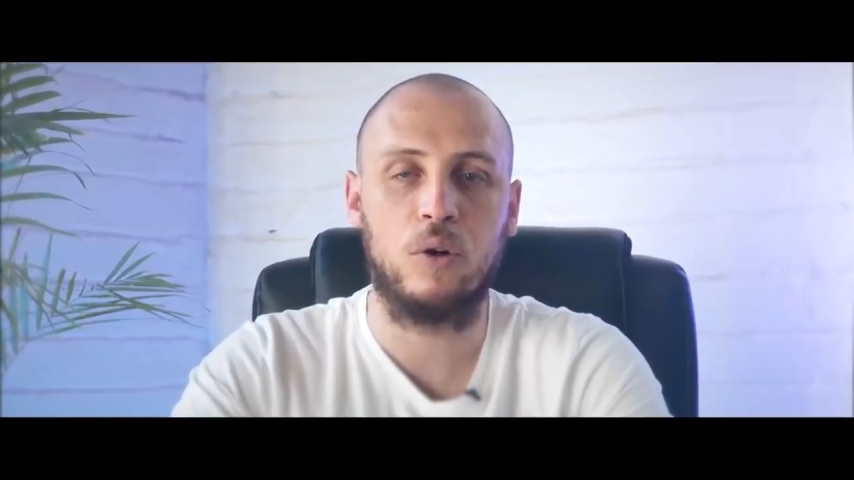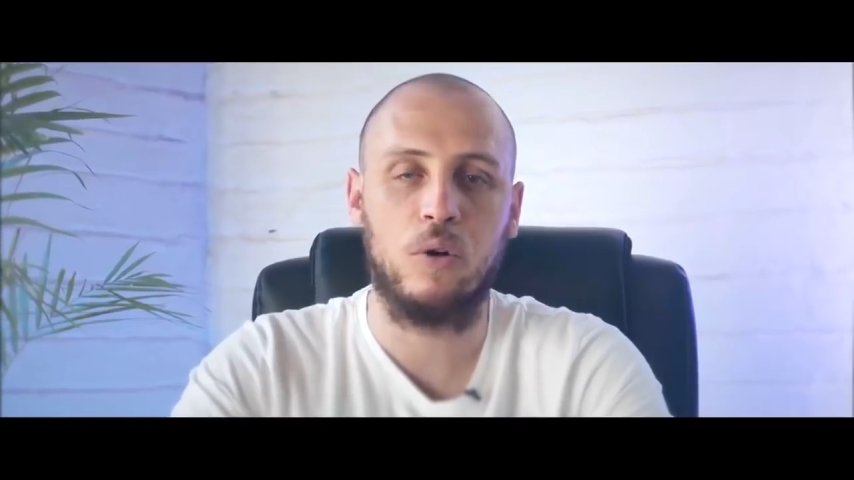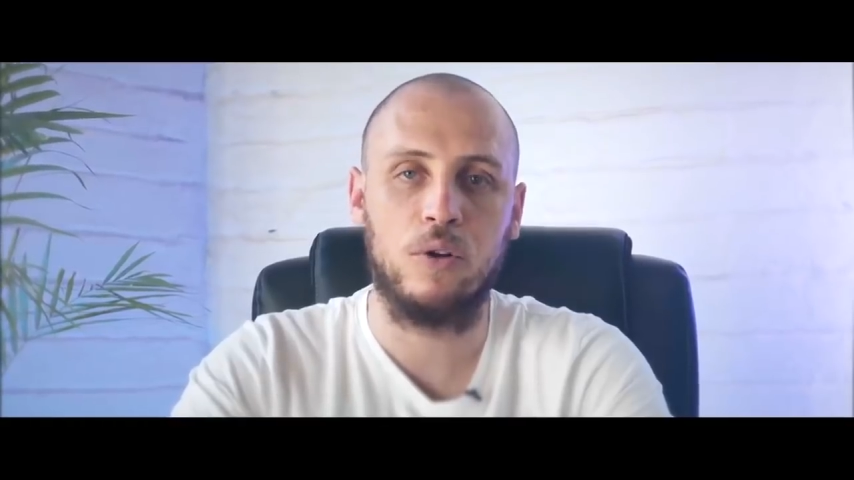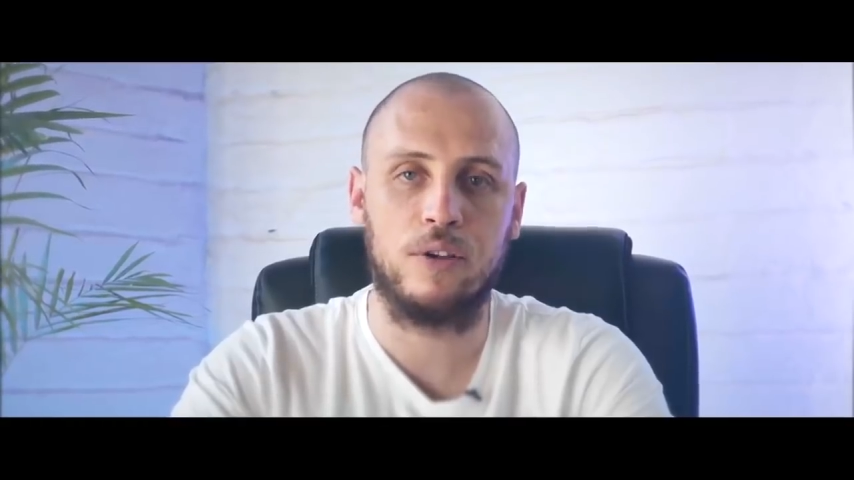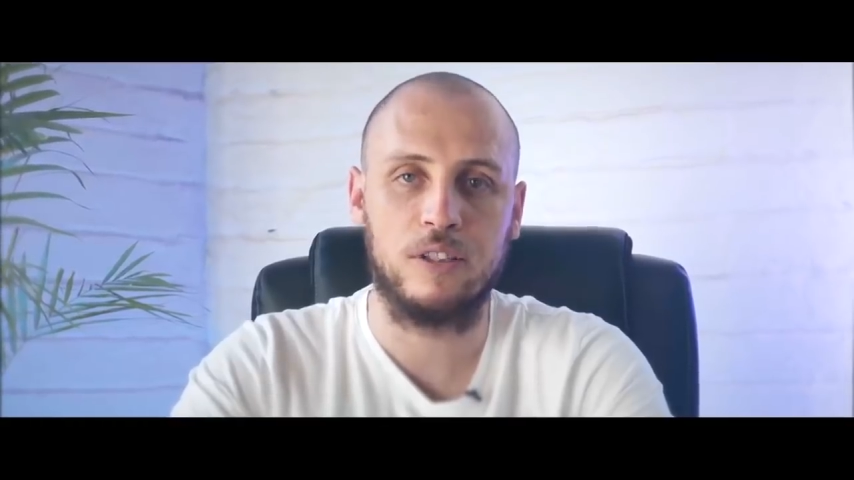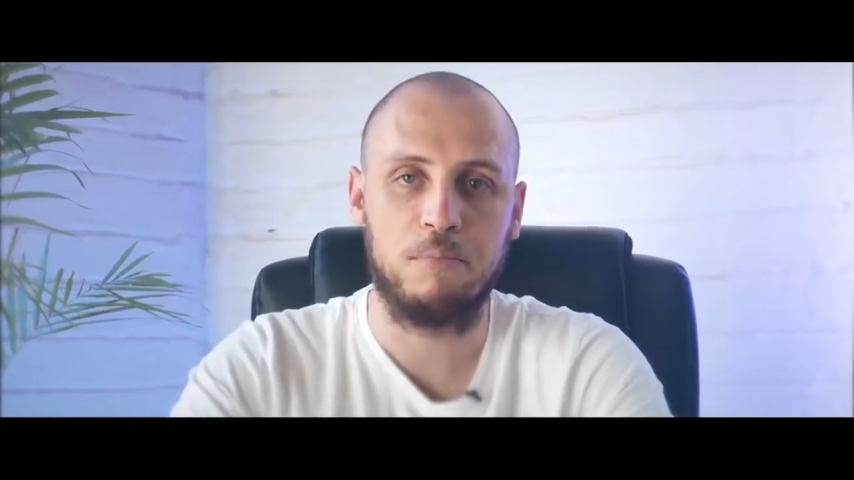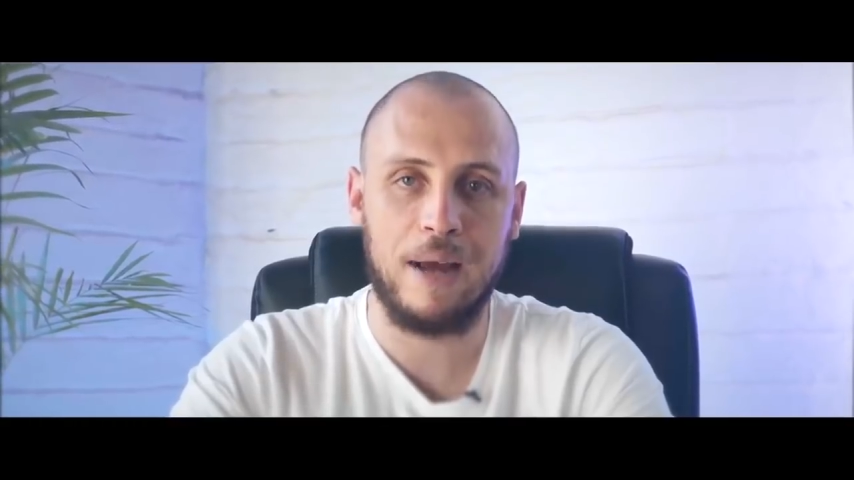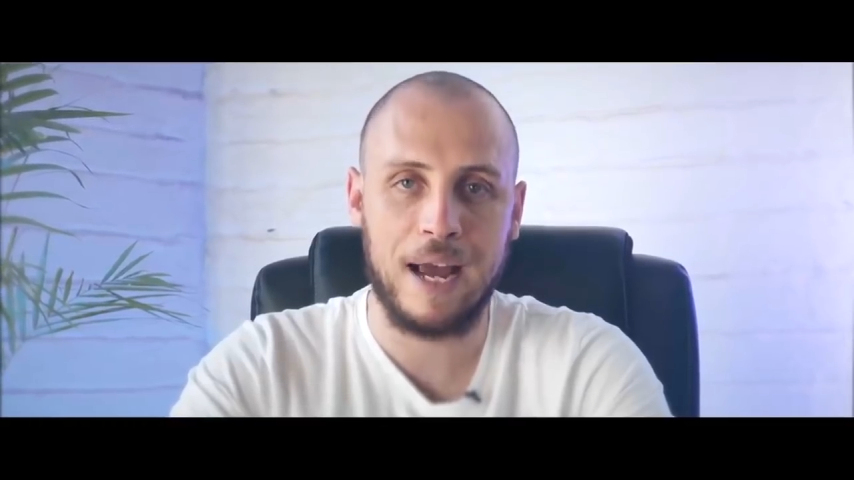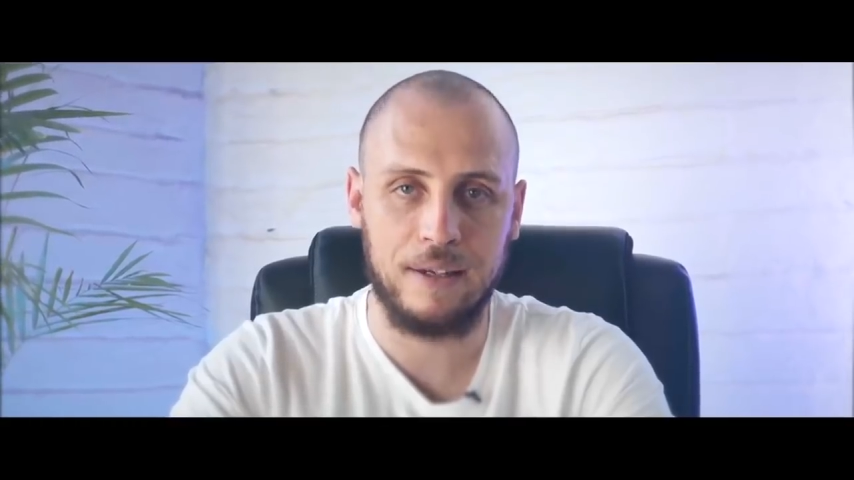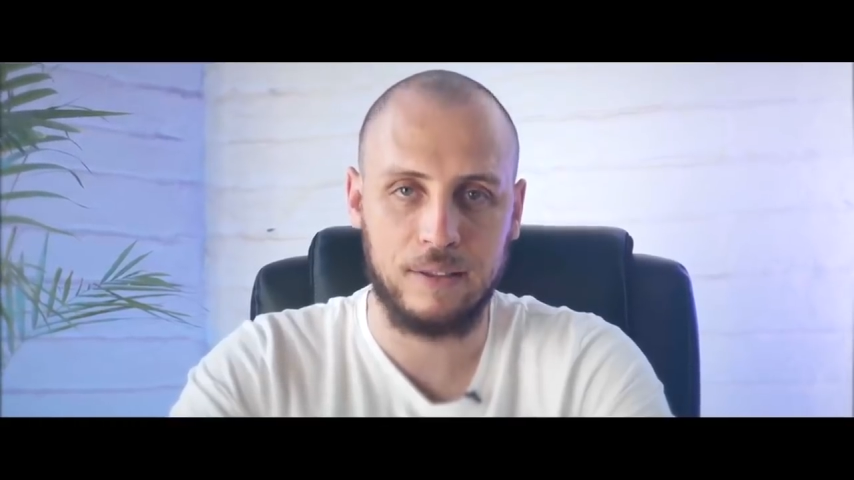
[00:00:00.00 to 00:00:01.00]
all this
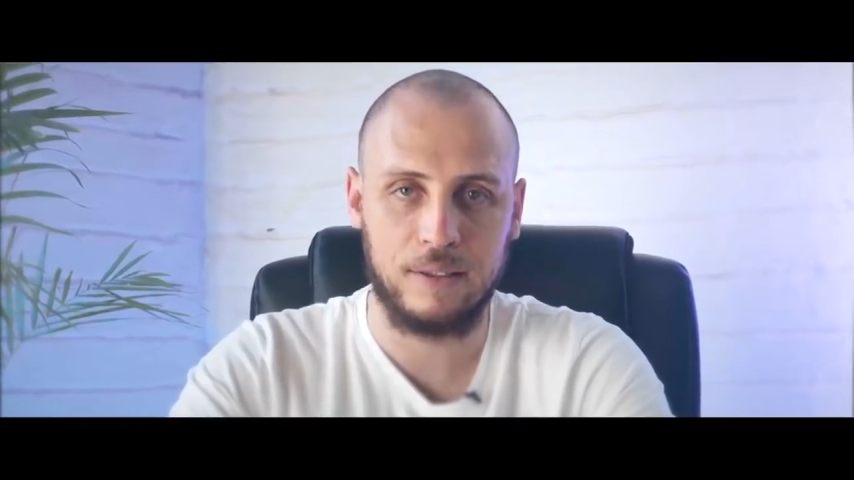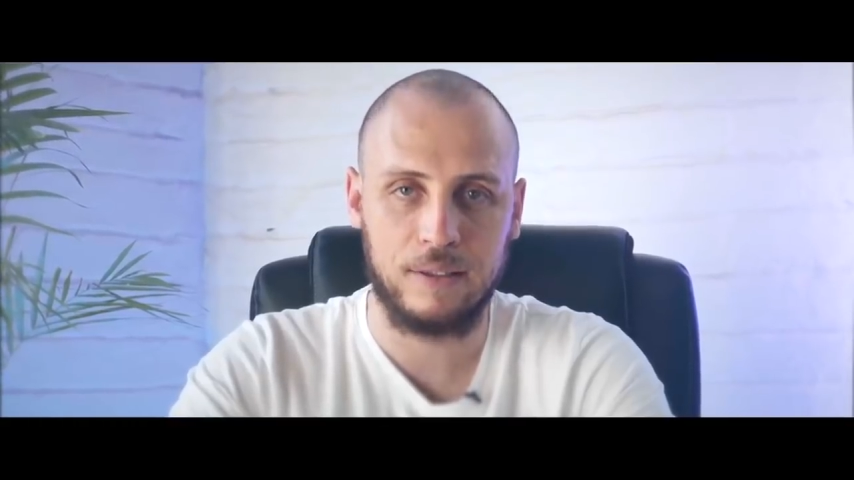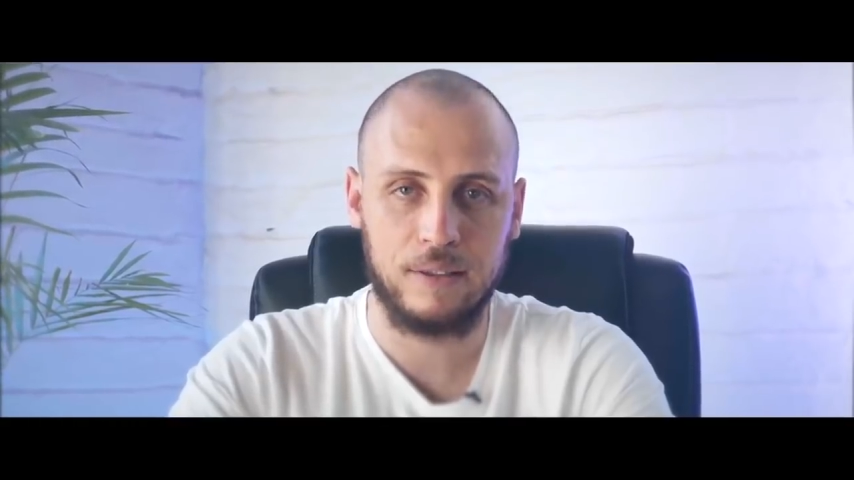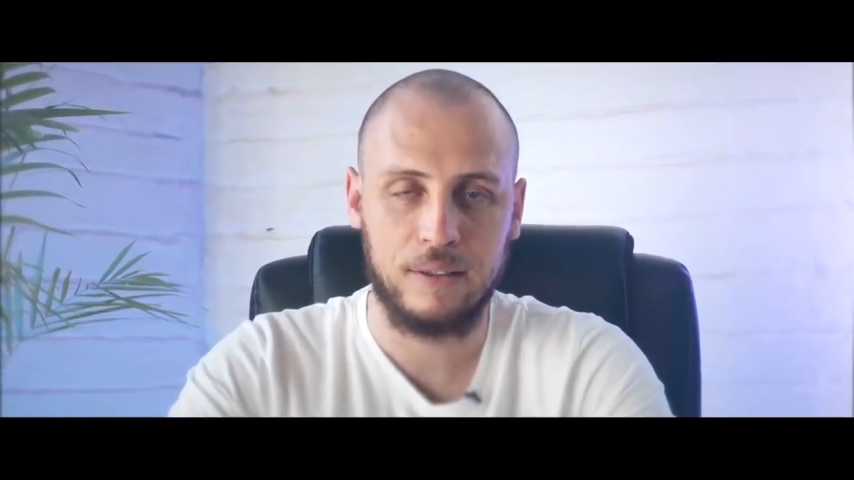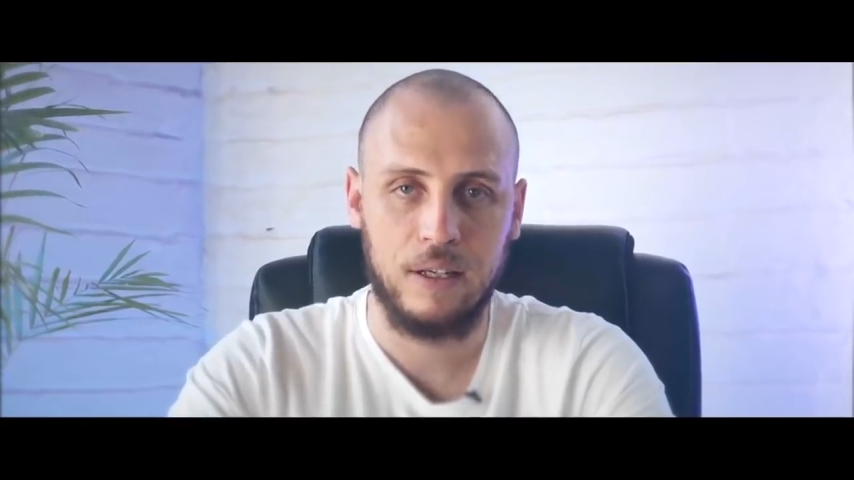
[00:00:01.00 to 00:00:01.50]
madness.